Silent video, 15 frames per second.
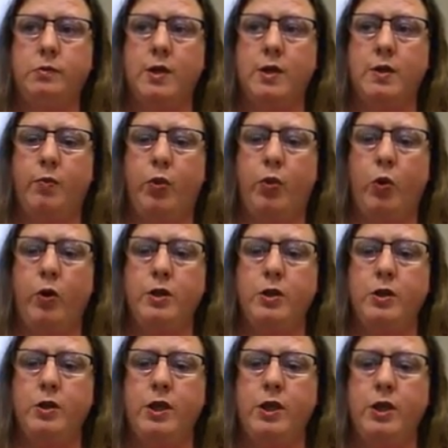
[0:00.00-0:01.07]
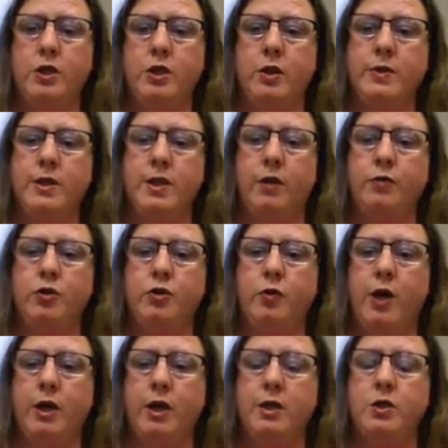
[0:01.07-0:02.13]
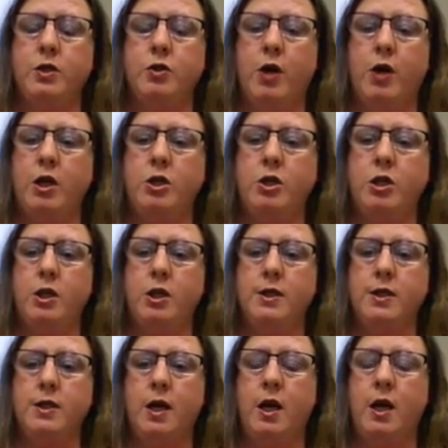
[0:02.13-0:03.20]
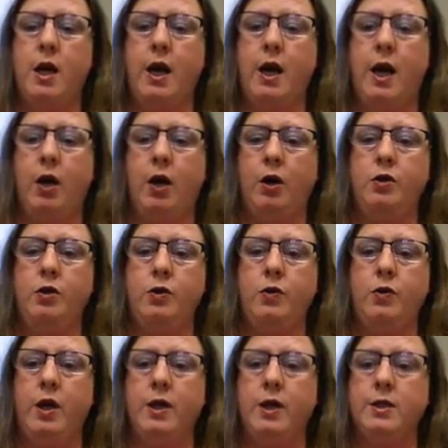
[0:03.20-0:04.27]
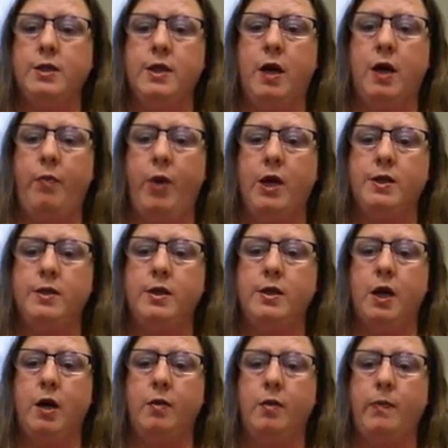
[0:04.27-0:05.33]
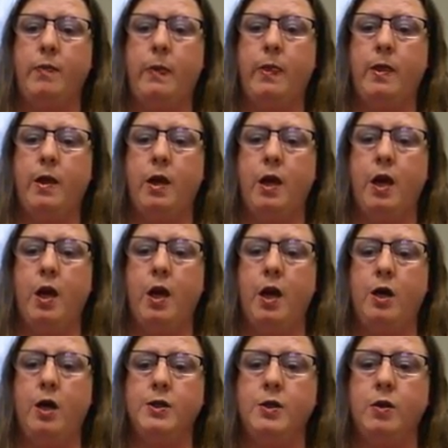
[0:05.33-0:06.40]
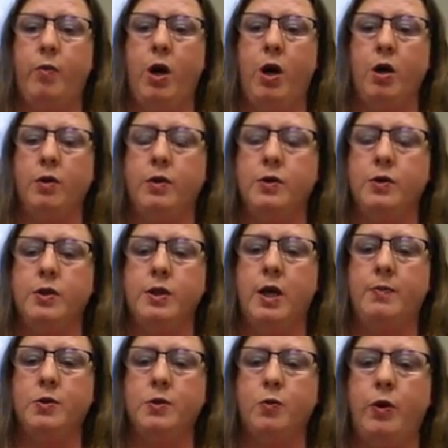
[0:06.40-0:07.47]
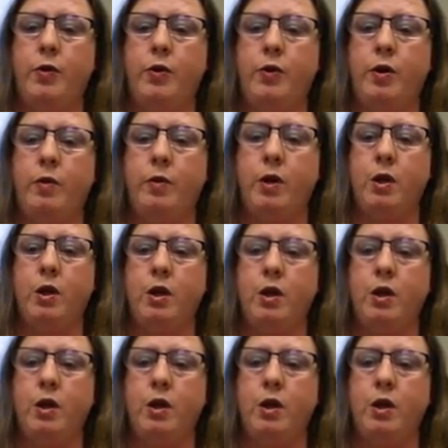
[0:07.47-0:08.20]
It's important to teach them self-directed strategies, how to do things step by step, and also model those steps with them.